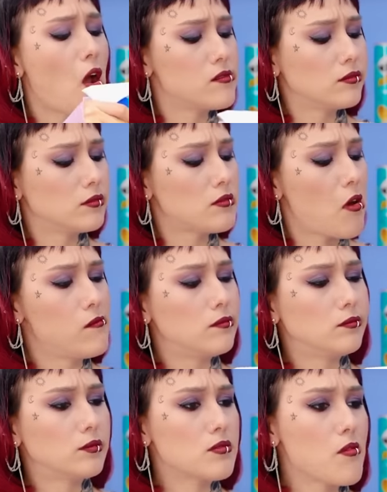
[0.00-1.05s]
Take your
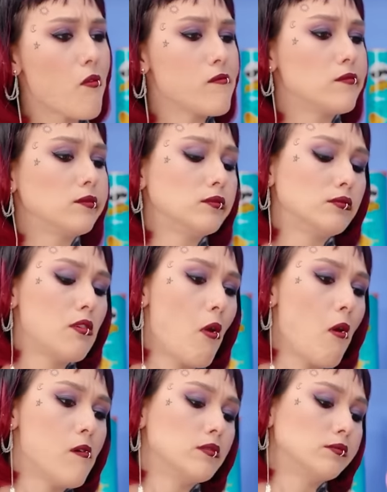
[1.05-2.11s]
time. See
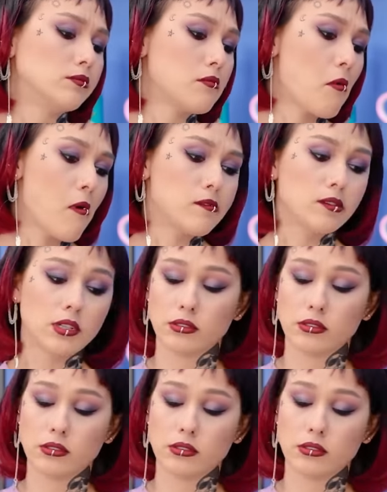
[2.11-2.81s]
anything you like?